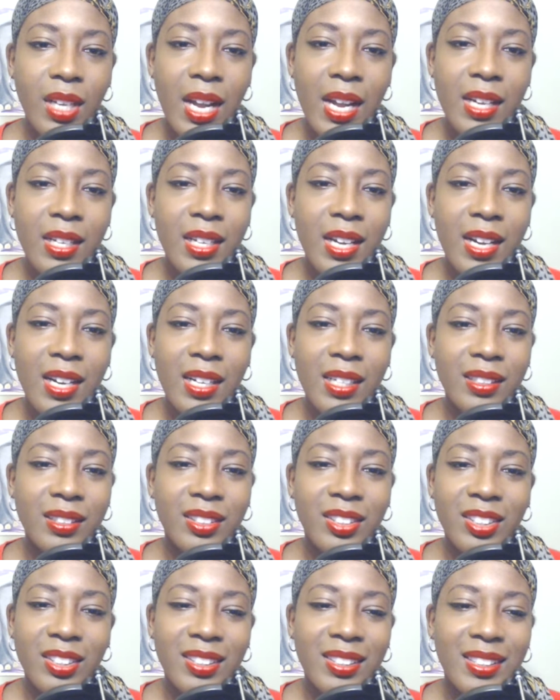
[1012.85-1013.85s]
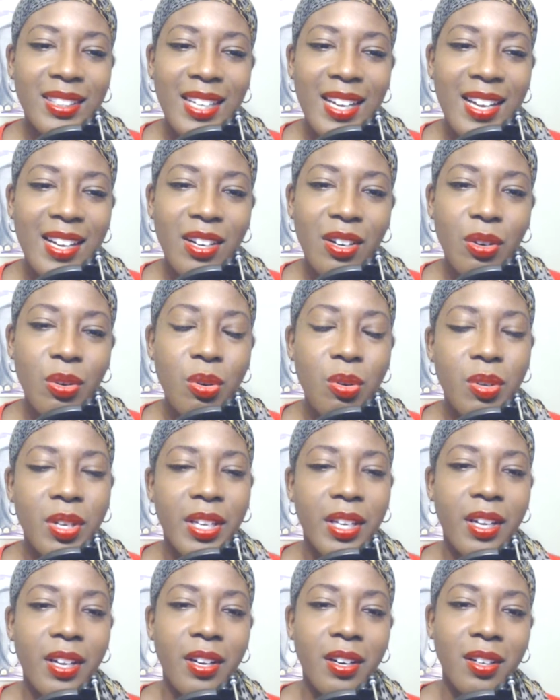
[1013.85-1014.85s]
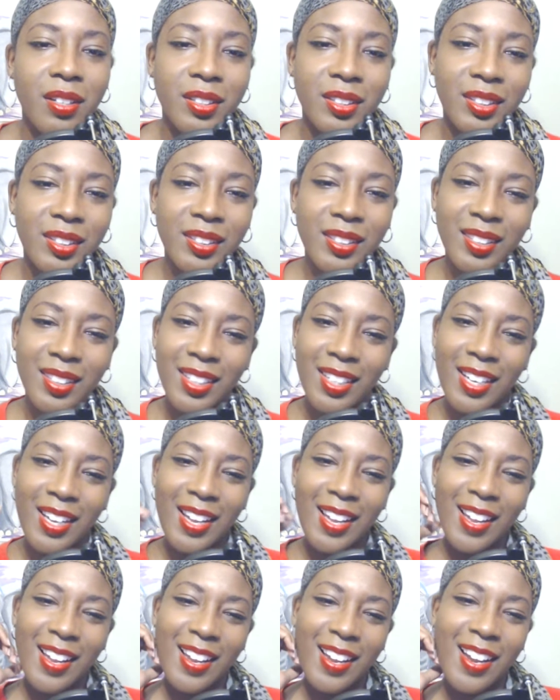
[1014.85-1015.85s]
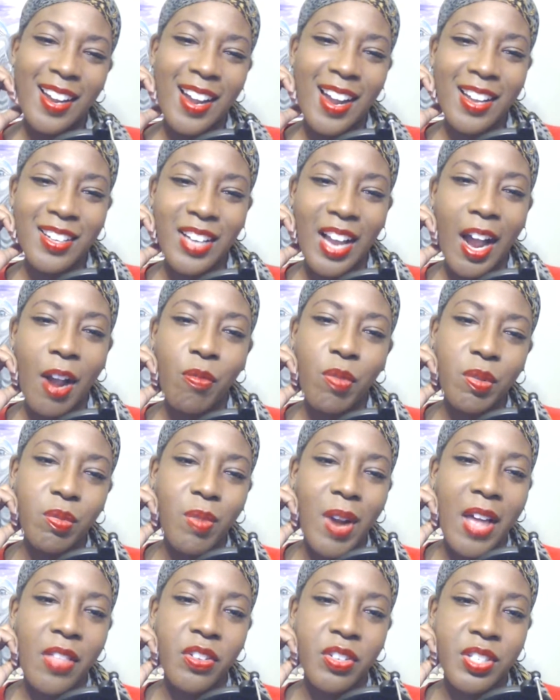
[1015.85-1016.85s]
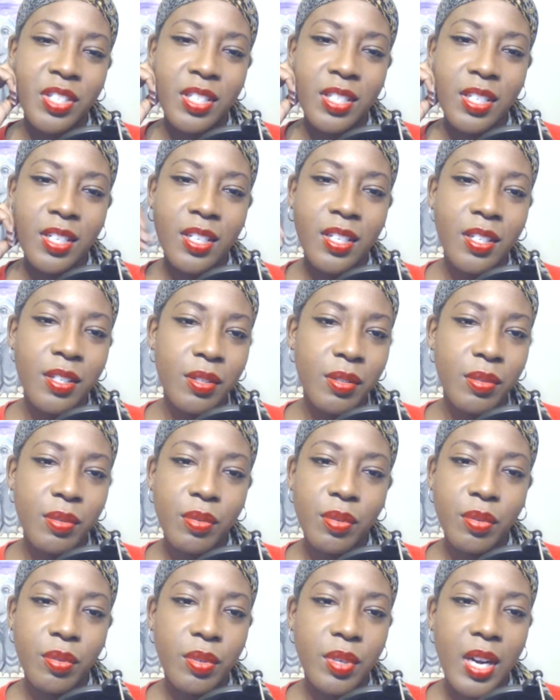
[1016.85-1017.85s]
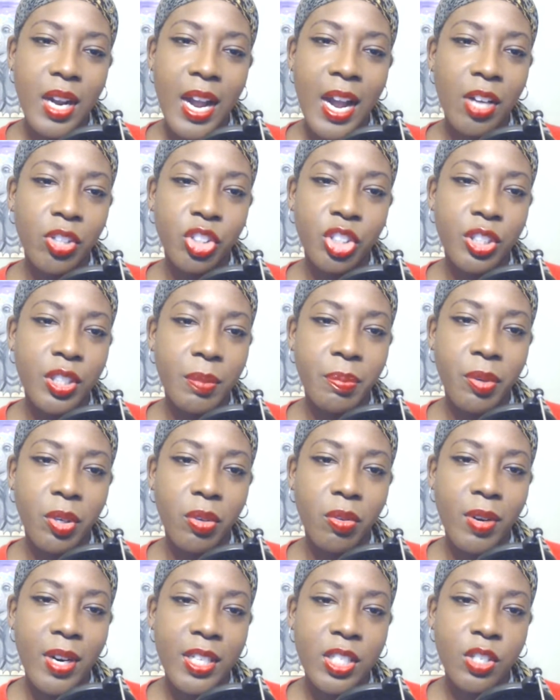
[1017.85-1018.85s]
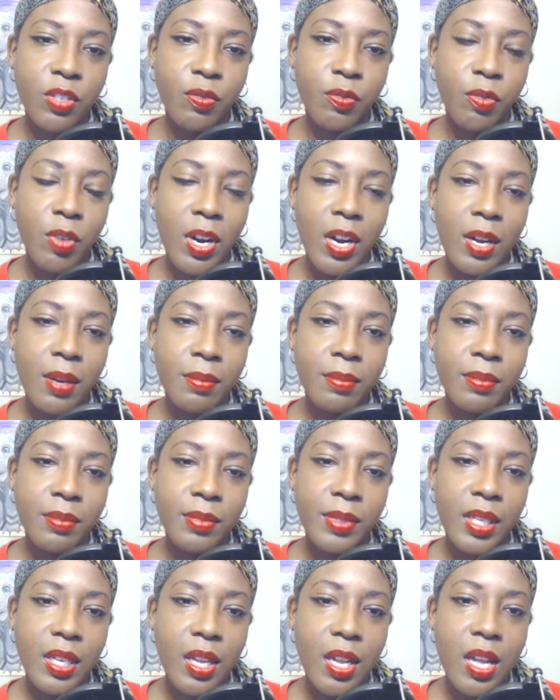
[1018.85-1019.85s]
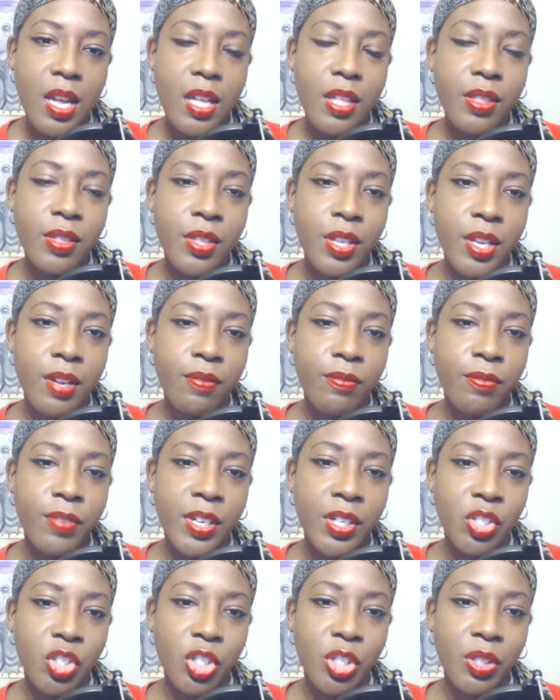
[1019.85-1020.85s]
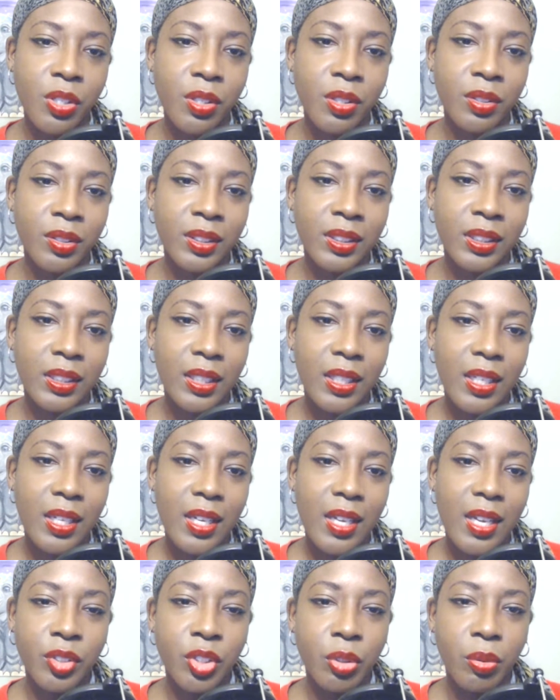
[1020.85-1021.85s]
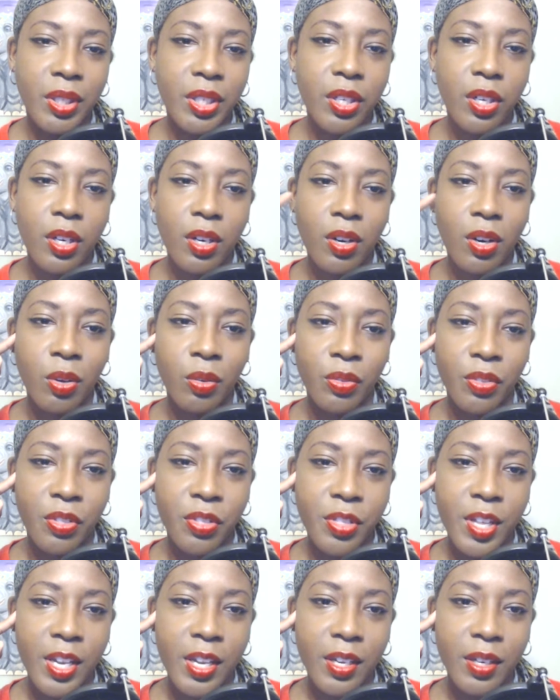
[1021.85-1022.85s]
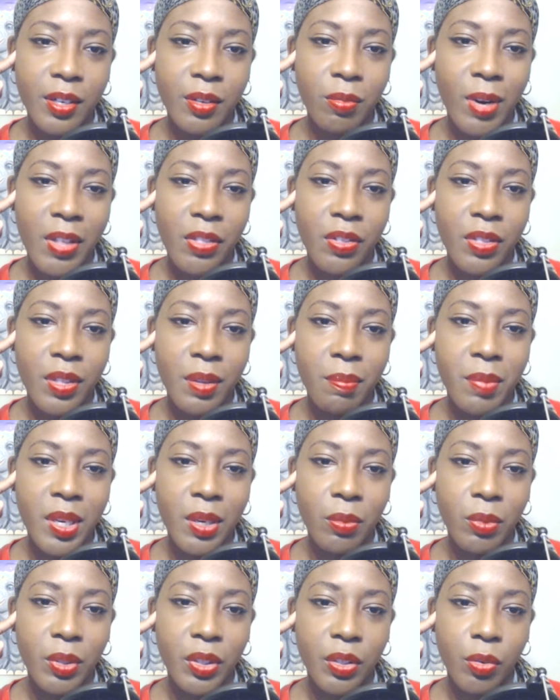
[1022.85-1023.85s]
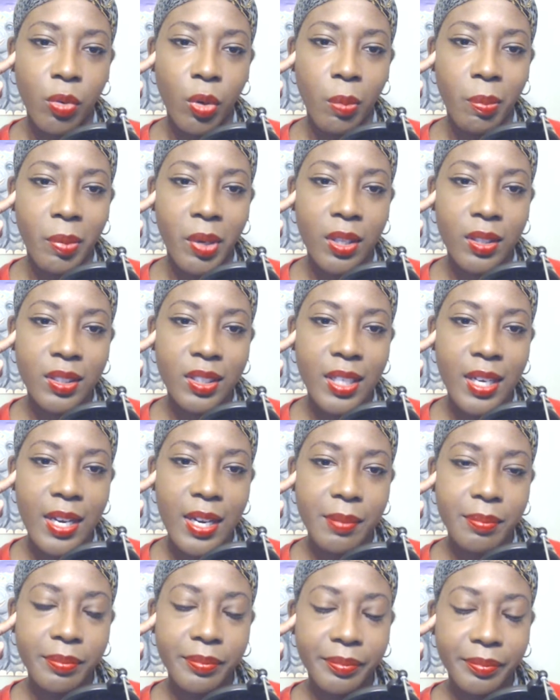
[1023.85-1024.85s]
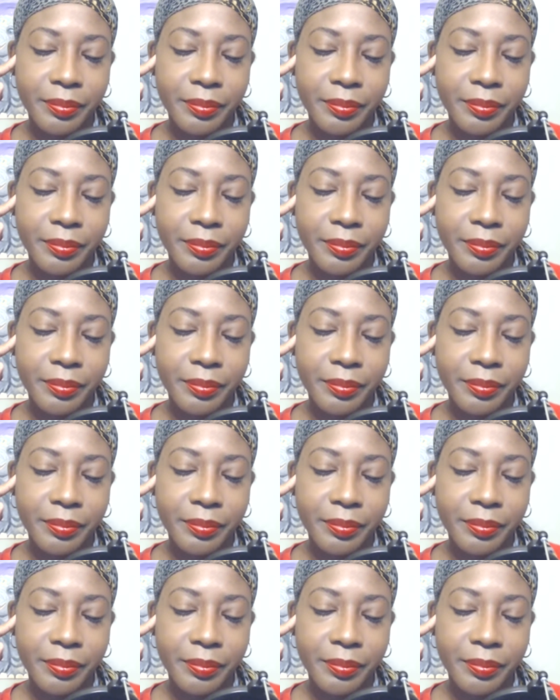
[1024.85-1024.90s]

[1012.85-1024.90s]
I just, who cares? I would rather see how she progressed from the Avengers doing her own thing rather than being with a group all the time.